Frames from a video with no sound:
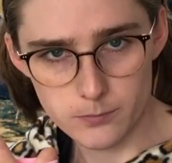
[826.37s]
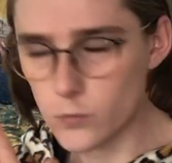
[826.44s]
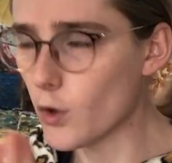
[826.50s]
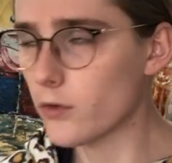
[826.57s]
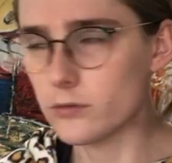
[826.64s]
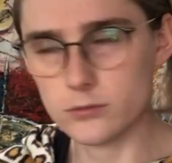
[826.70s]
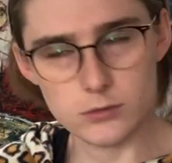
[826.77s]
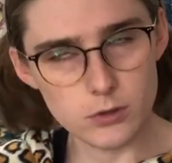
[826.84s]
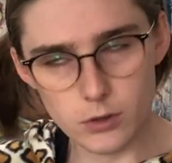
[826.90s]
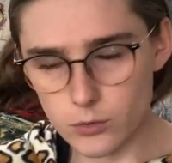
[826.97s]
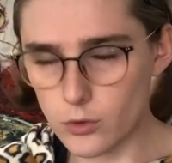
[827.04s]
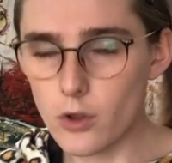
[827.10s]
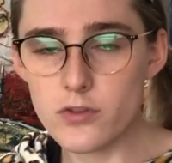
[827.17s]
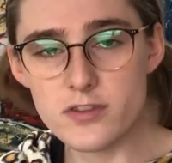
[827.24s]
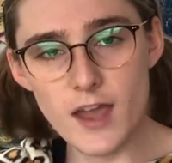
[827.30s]

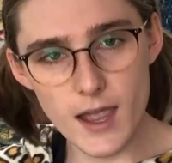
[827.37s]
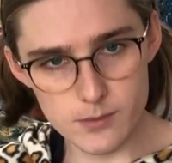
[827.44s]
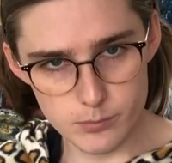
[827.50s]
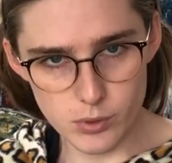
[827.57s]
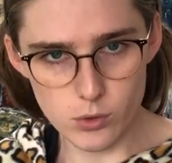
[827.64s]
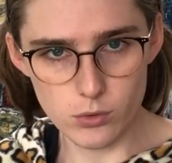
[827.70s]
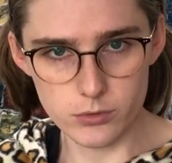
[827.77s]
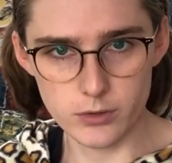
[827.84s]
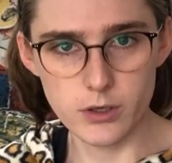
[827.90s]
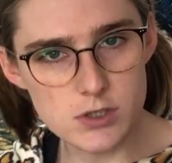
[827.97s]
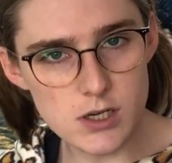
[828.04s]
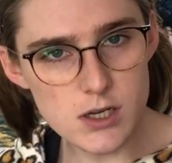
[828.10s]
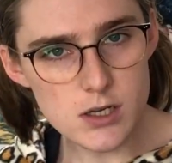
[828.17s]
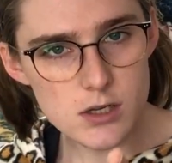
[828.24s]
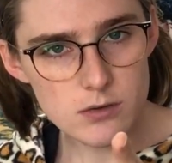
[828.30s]
Not that pawn.
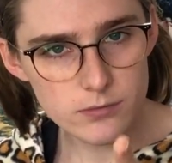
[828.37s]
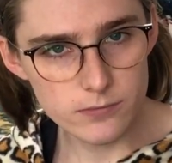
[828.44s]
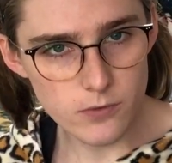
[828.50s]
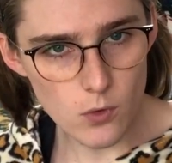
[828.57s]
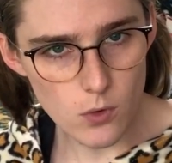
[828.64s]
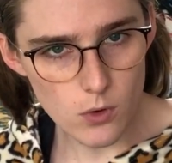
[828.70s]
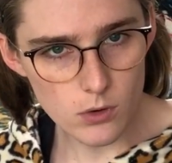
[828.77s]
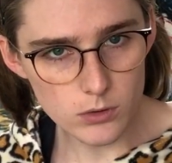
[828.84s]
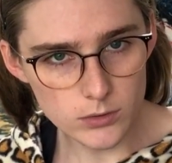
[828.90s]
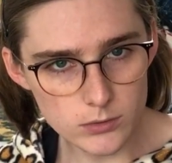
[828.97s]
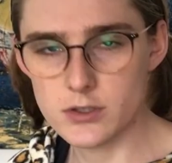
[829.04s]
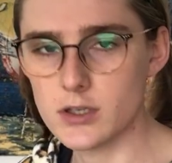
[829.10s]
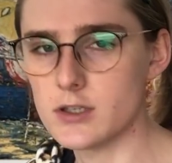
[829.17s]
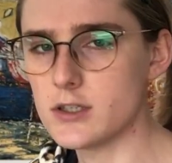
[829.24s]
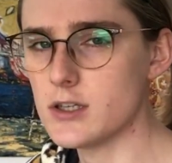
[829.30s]
d4
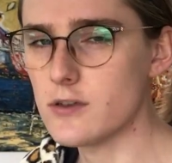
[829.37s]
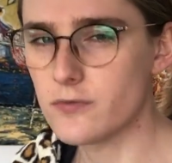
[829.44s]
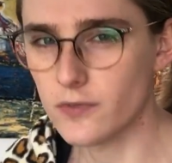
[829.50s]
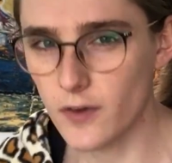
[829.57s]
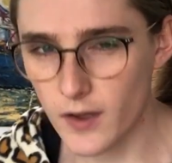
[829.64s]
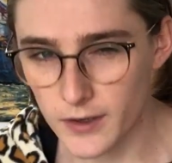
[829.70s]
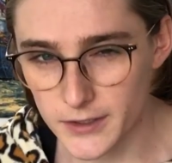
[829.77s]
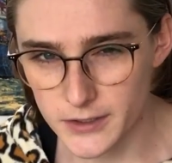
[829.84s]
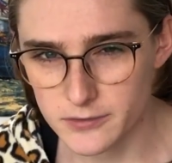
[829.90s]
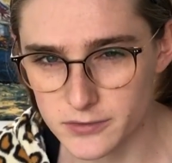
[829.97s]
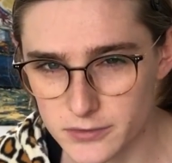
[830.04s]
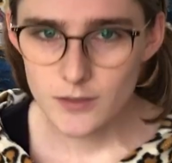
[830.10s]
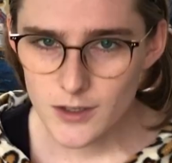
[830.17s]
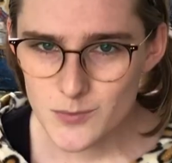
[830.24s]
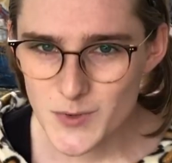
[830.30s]
to d5.
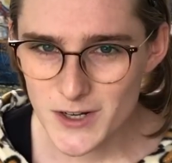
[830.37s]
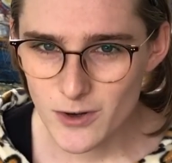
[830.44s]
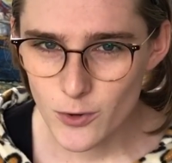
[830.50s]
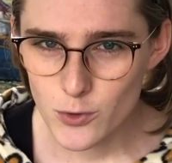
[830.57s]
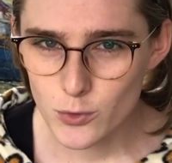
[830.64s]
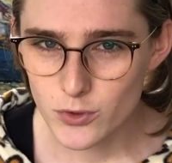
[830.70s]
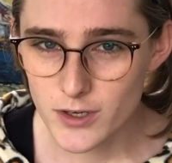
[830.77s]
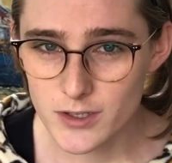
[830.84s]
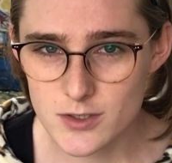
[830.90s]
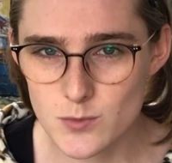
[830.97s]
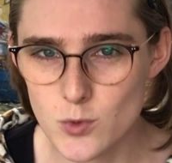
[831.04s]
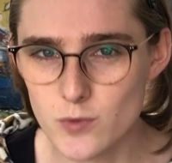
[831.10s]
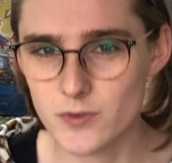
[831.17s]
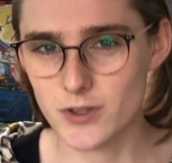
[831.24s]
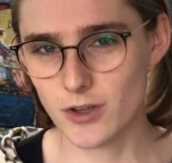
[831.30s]
Let me know your next
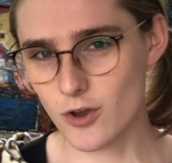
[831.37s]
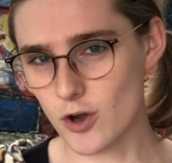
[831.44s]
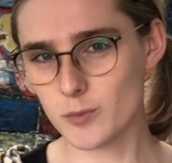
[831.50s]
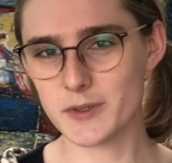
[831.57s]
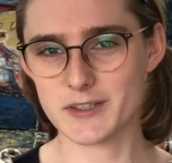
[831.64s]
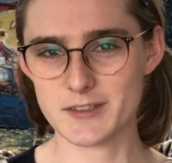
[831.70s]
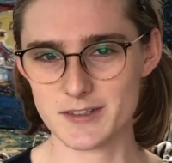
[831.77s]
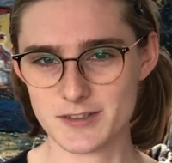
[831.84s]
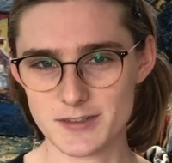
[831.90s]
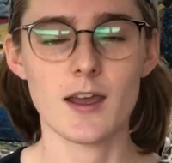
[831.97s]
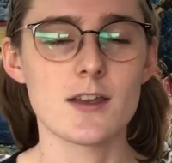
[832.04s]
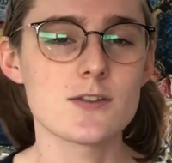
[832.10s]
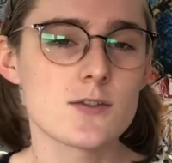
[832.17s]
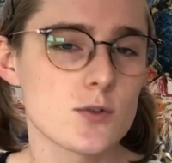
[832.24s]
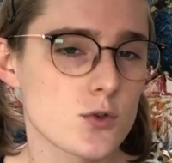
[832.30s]
move in the comments.
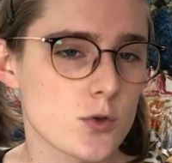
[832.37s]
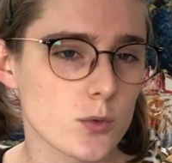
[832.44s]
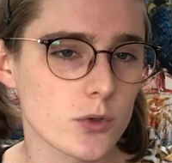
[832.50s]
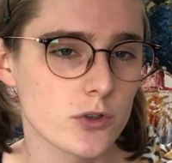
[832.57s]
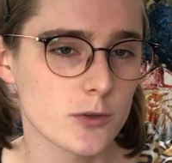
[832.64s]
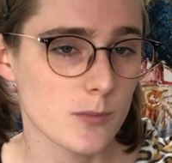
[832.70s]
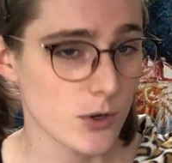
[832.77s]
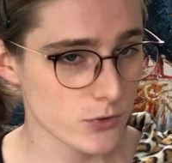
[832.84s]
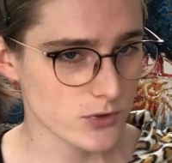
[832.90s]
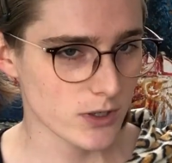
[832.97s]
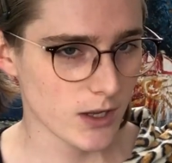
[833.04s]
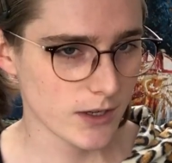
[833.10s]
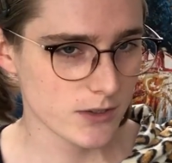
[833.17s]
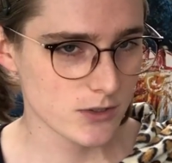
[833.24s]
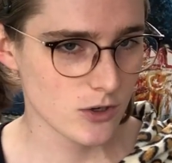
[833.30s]
As usual, the most
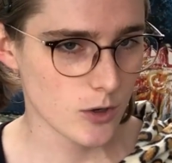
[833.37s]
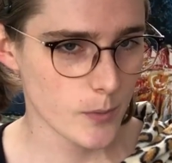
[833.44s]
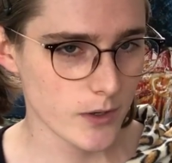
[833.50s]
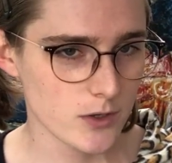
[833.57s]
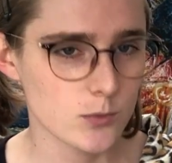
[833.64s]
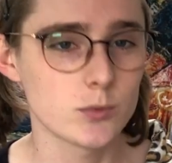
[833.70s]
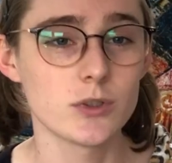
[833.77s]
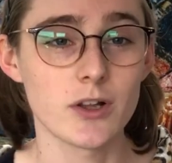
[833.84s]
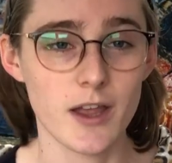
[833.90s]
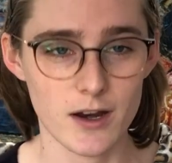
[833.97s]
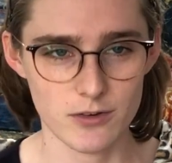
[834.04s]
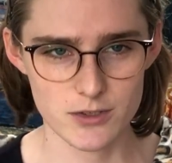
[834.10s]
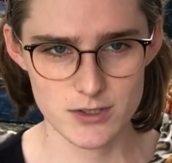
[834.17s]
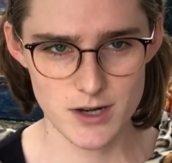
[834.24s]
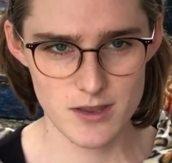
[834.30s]
liked comment will
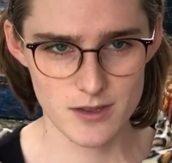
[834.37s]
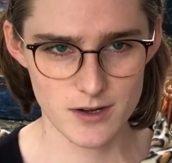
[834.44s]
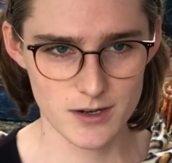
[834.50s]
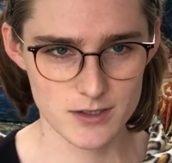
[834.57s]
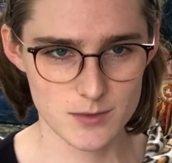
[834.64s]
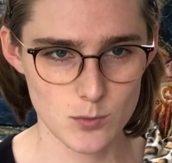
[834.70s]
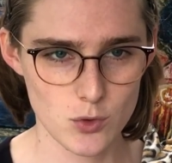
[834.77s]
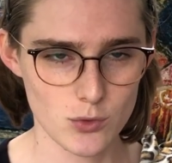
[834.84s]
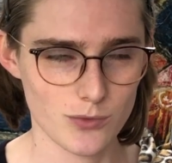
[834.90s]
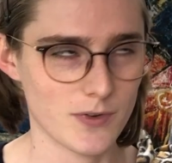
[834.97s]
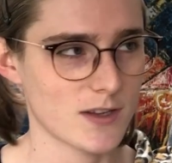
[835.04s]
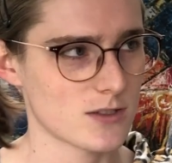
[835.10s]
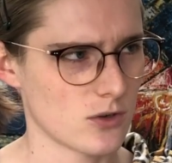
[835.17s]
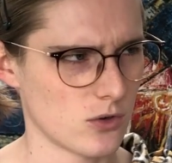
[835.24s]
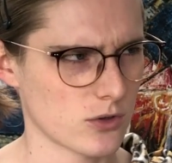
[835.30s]
guarantee the next move
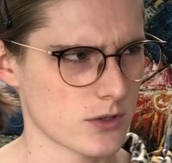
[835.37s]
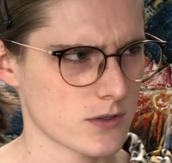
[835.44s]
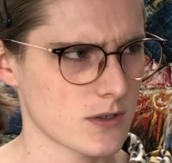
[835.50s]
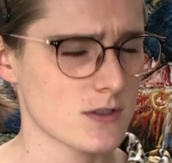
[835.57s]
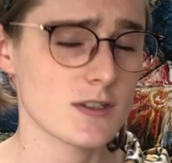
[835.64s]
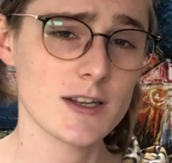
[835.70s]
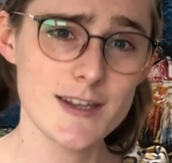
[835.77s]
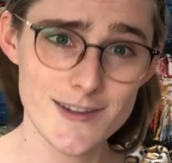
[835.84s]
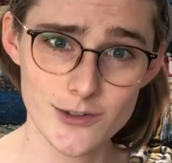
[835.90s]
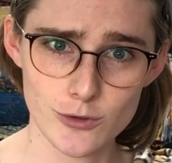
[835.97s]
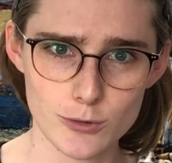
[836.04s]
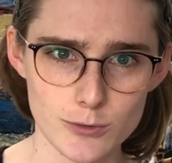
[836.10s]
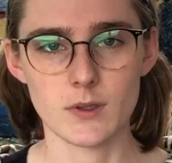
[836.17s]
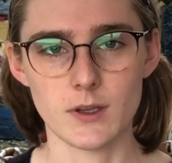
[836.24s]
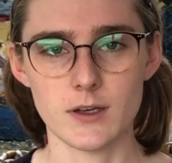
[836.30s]
as long as it's
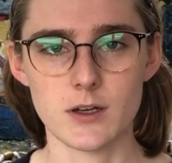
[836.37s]
legal.